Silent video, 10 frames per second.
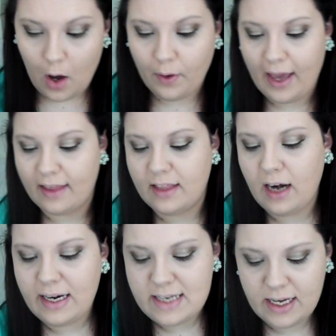Okay, and then
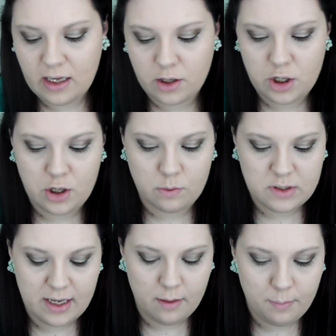I take a
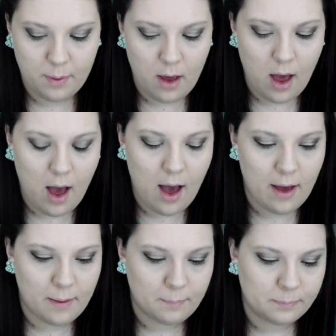Q-tip
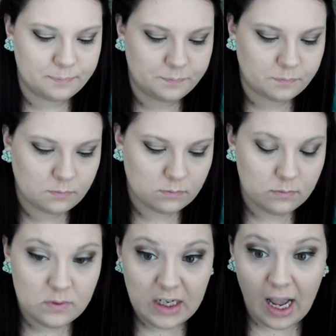
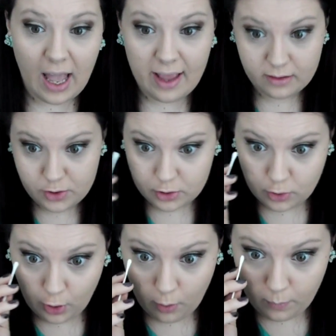and just
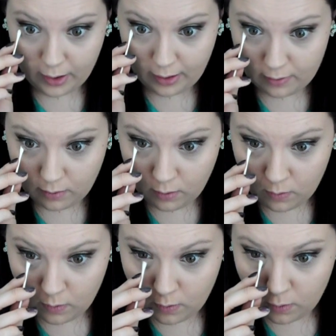go in
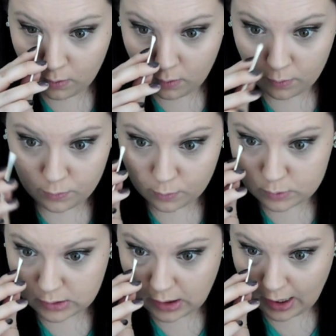
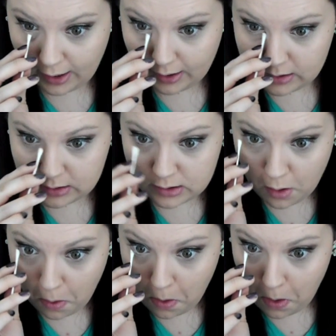those lines
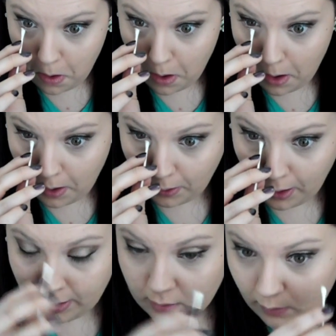and
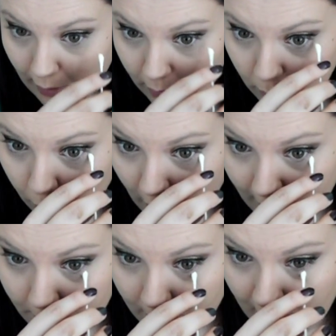kind of like
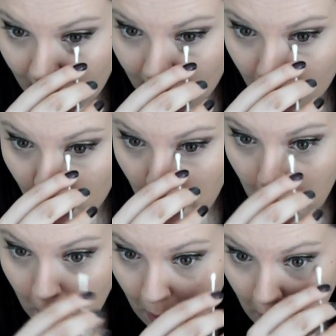wipe it out
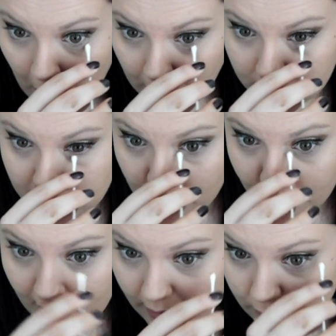to
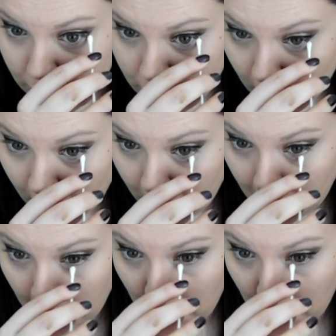make sure